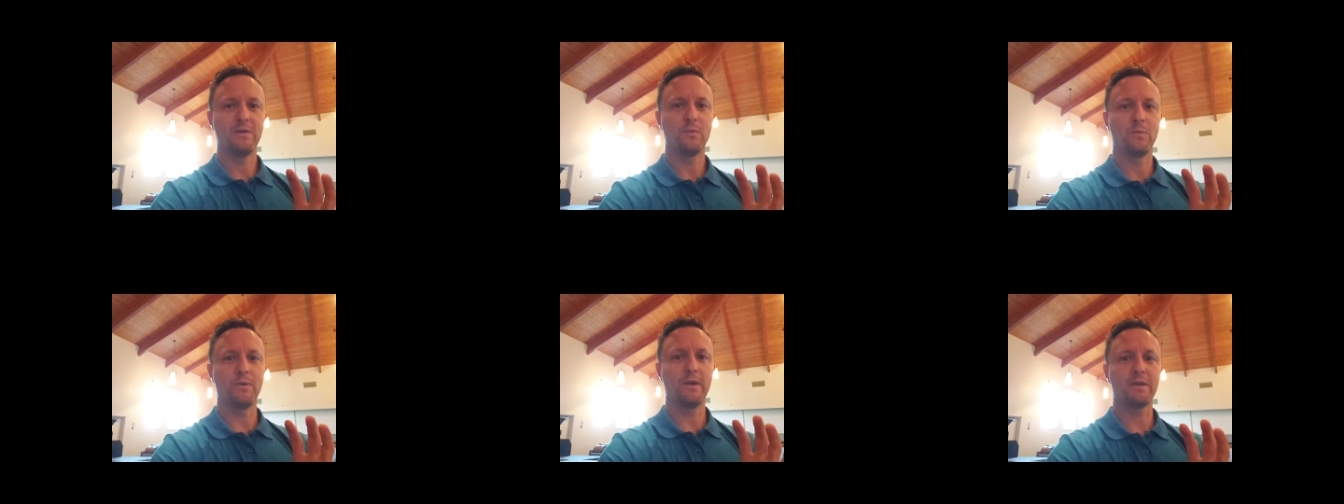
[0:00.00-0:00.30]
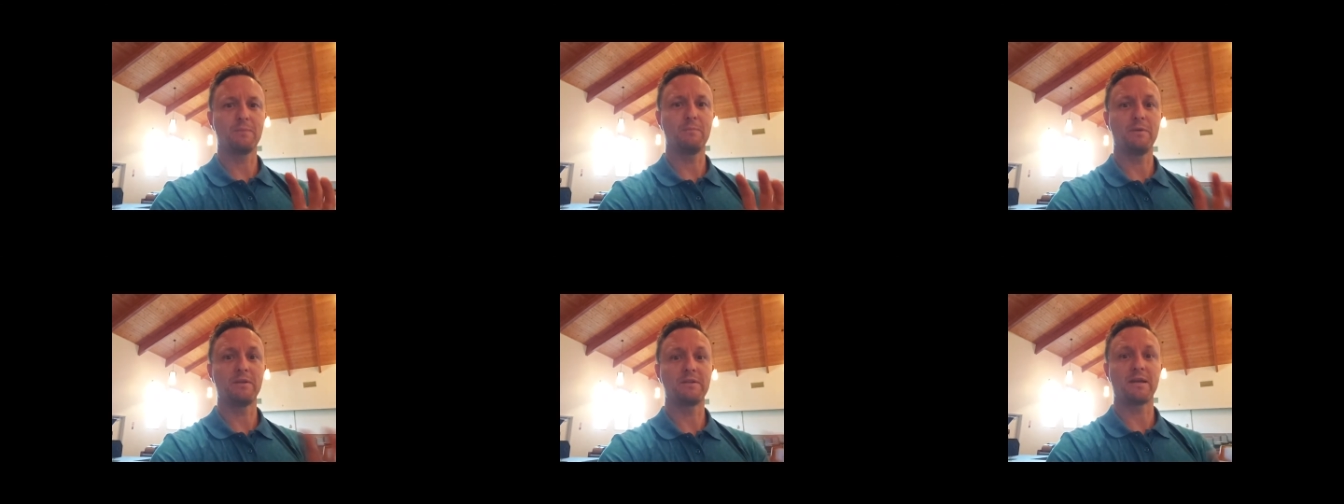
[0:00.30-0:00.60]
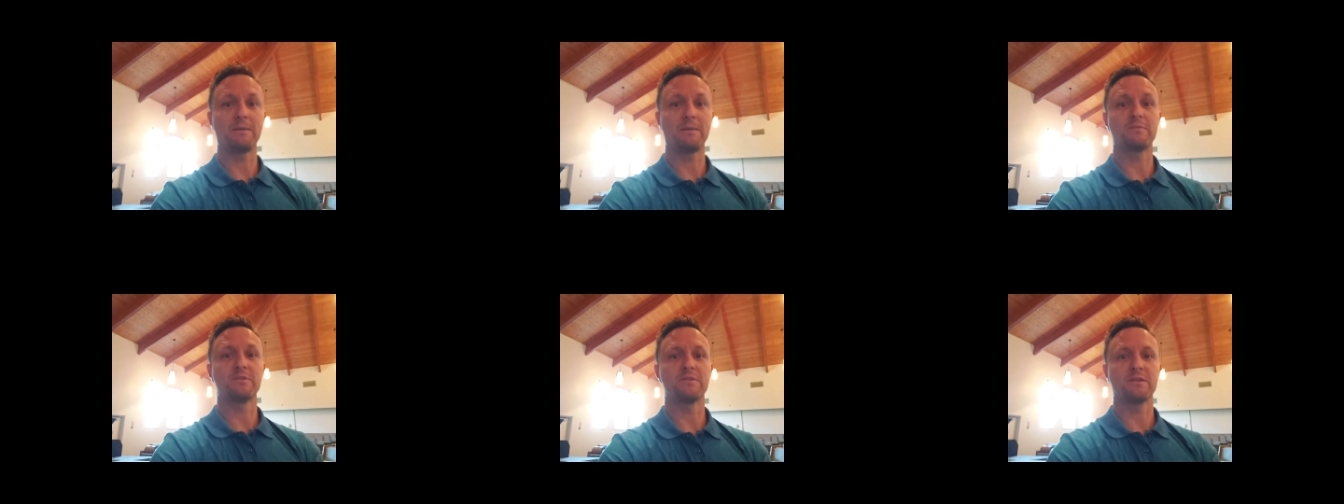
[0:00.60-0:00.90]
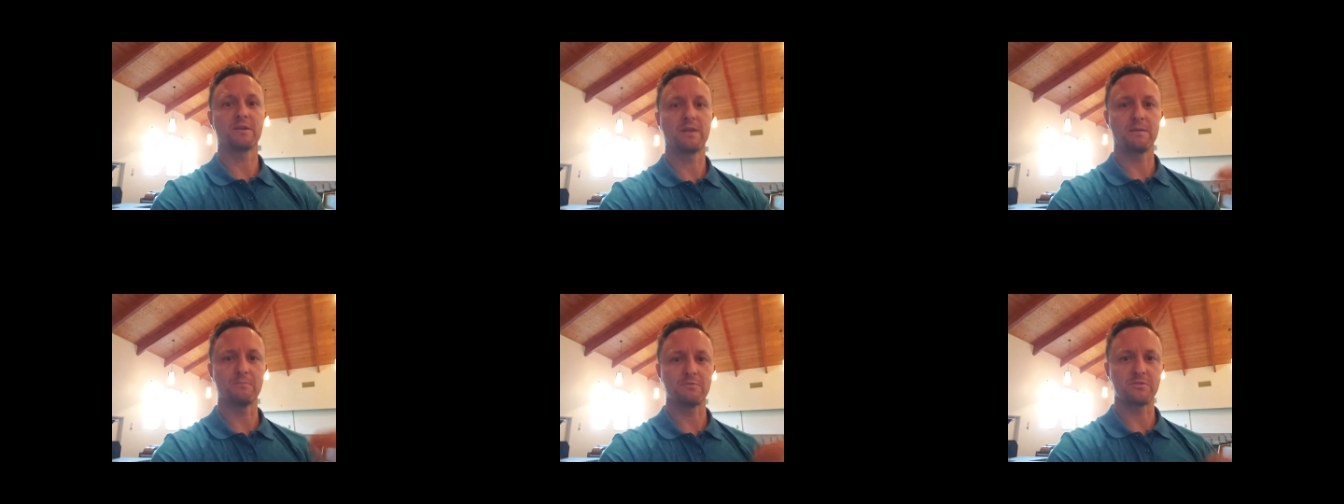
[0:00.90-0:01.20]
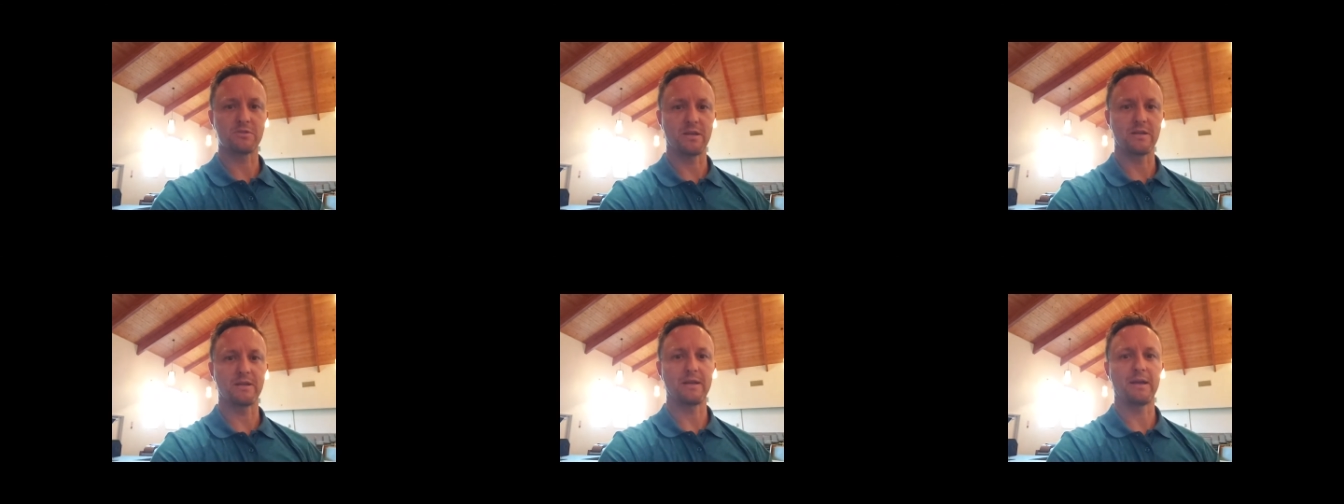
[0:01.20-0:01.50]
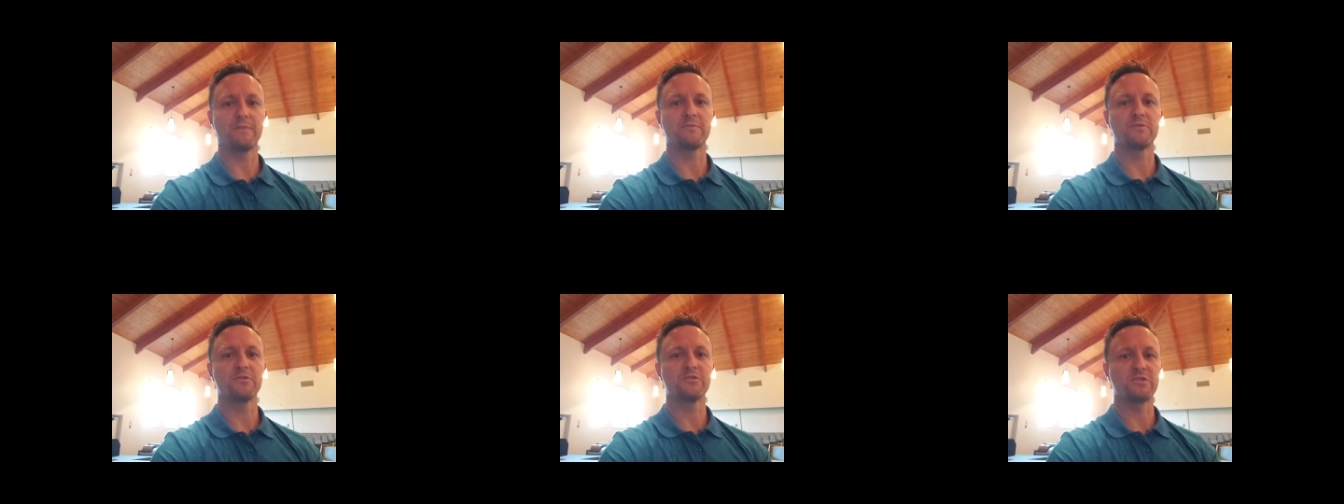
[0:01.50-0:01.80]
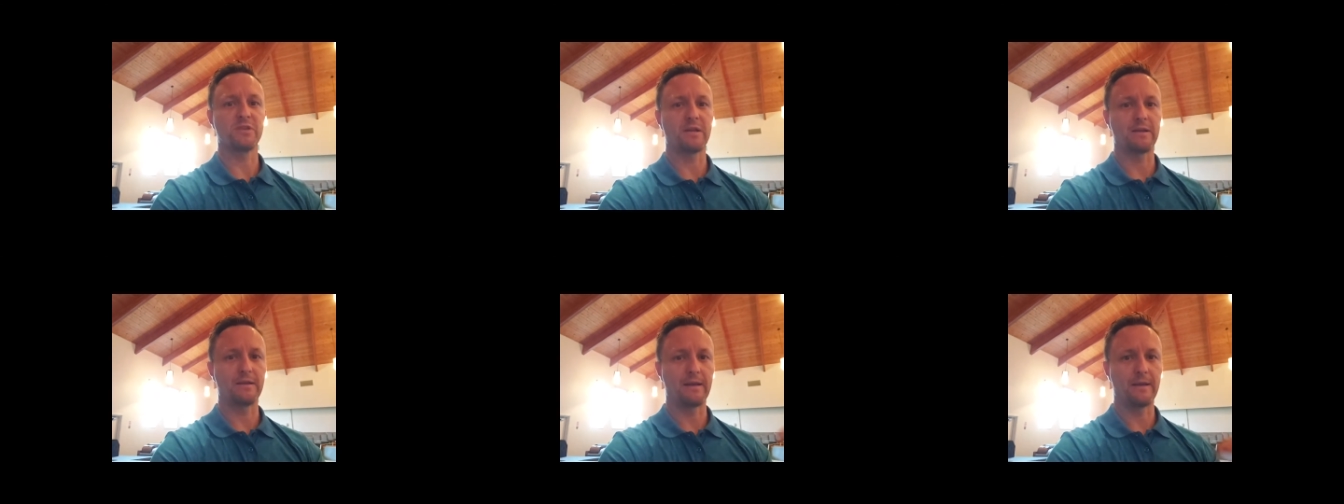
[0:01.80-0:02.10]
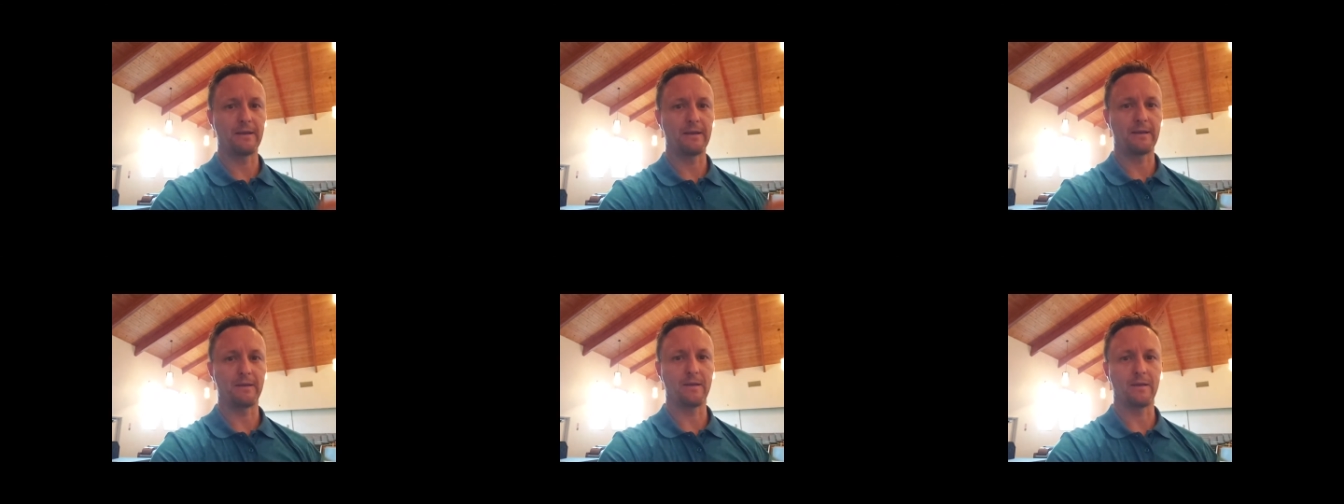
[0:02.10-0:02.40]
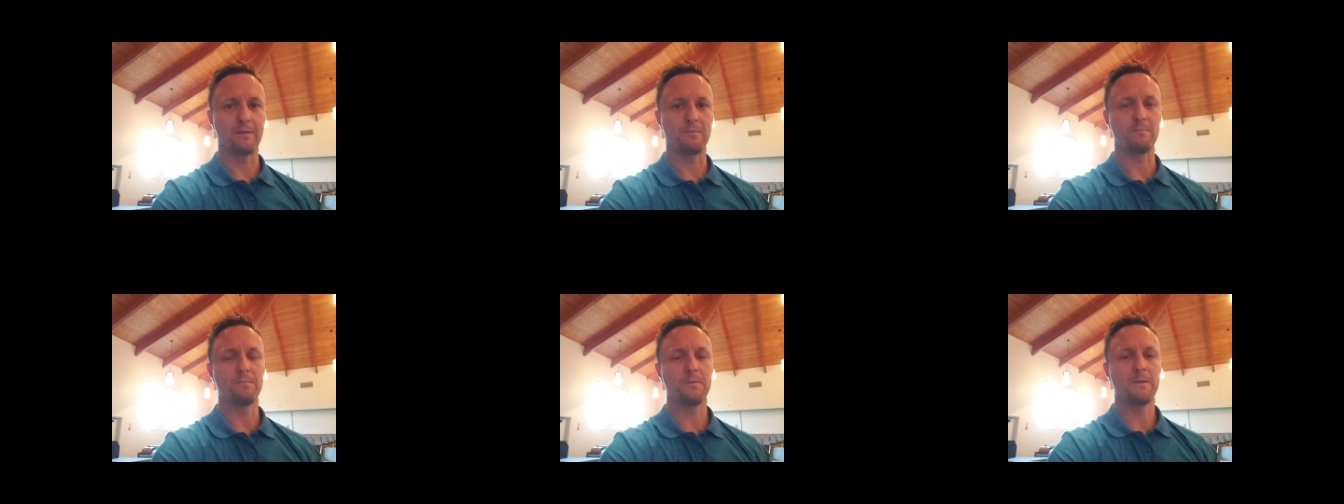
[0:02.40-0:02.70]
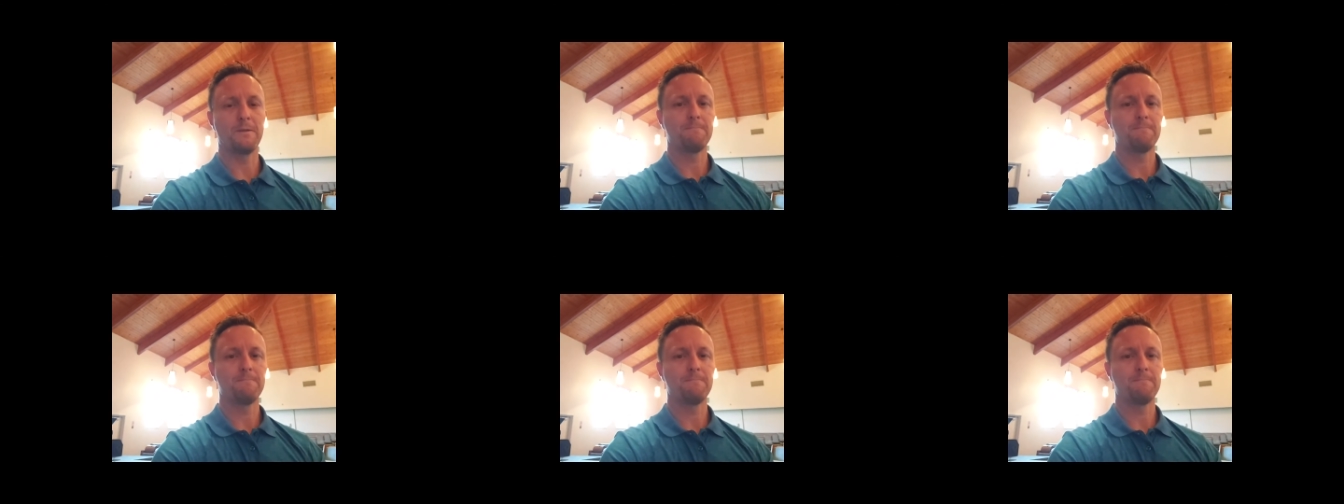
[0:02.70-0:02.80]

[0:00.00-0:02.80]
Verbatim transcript: we can be tempted to come Sunday after Sunday and